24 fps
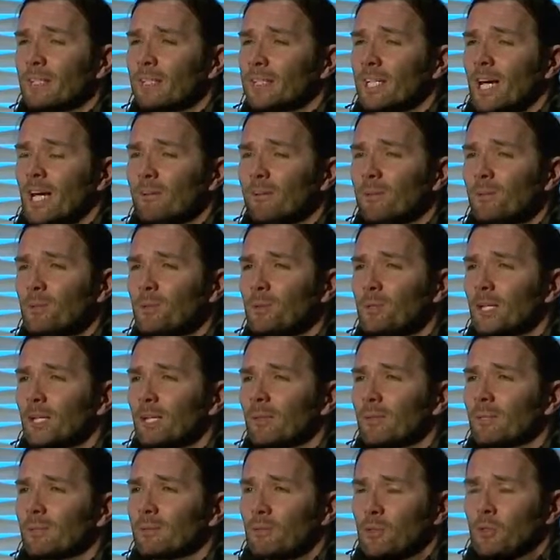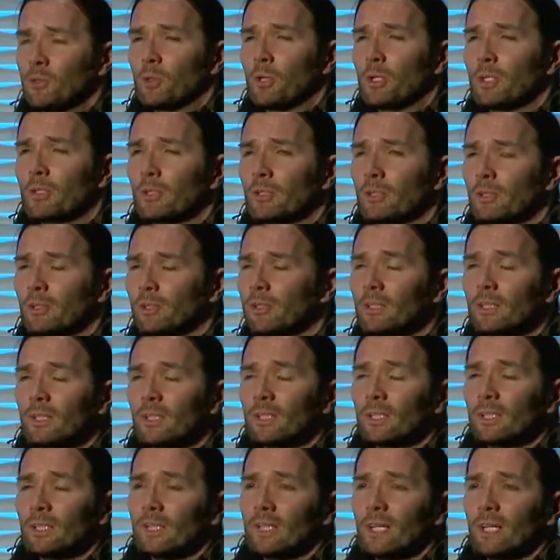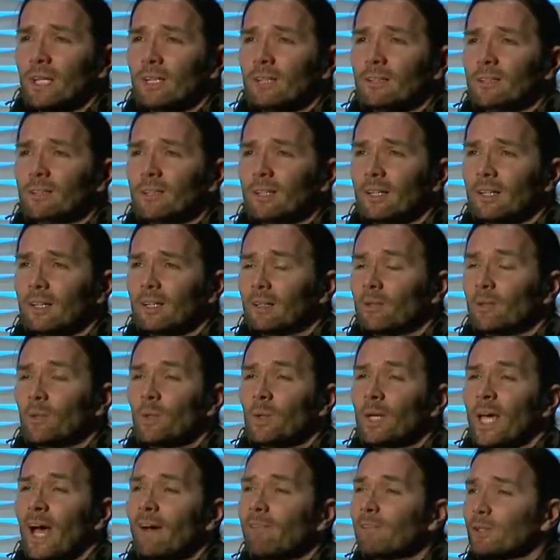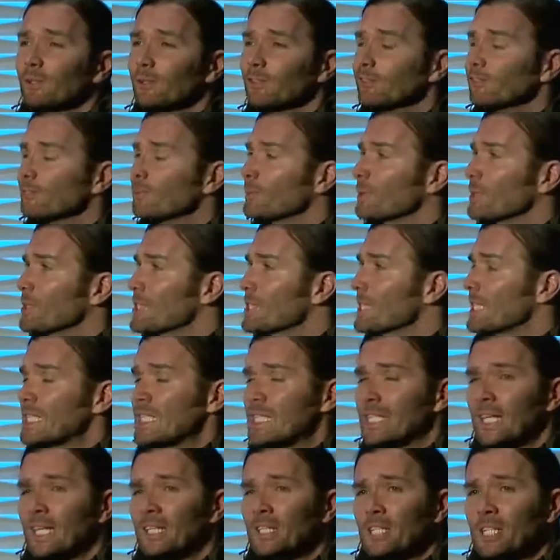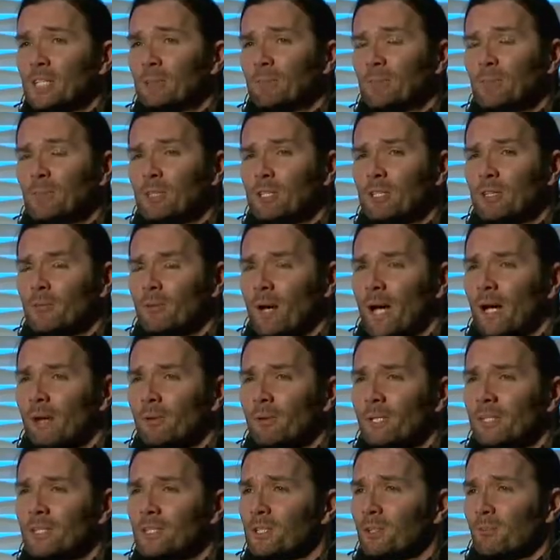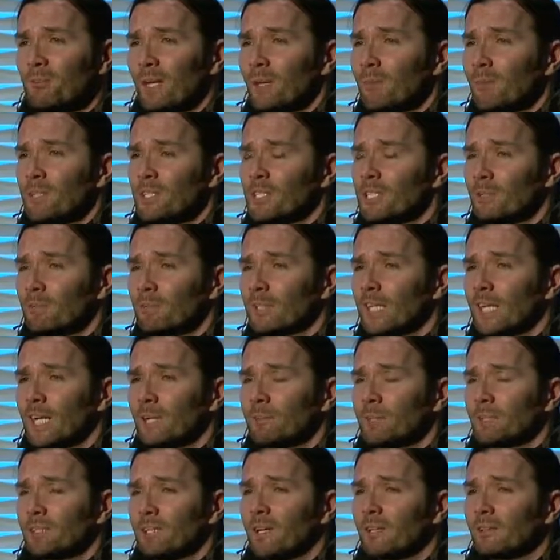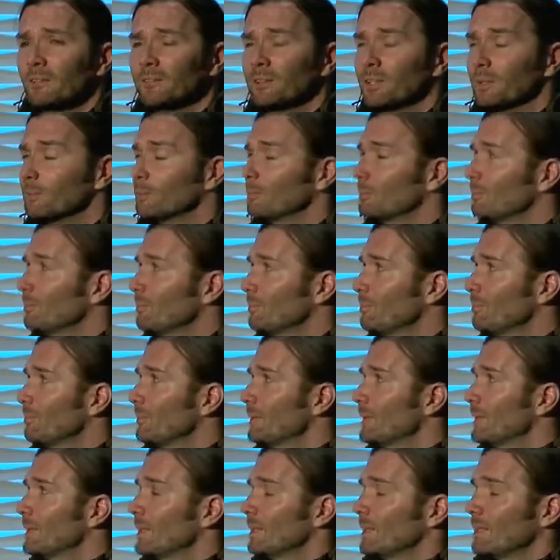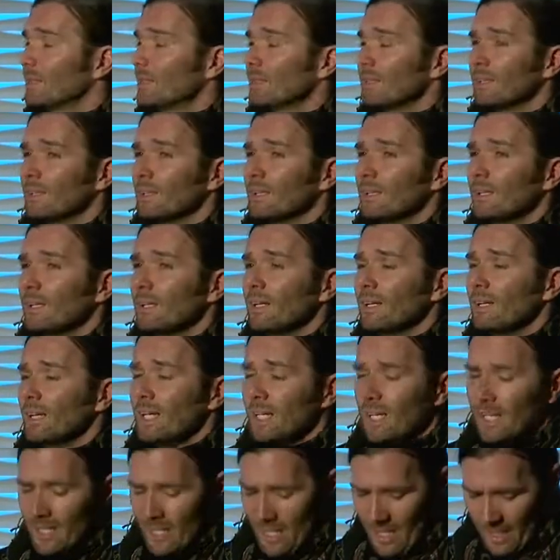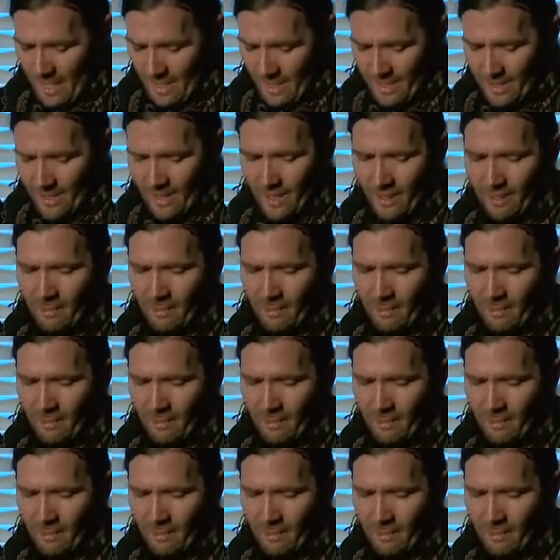the dolphins would come and join her. And we haven't heard from her since then. She moved to Maui, so maybe she became a dolphin. And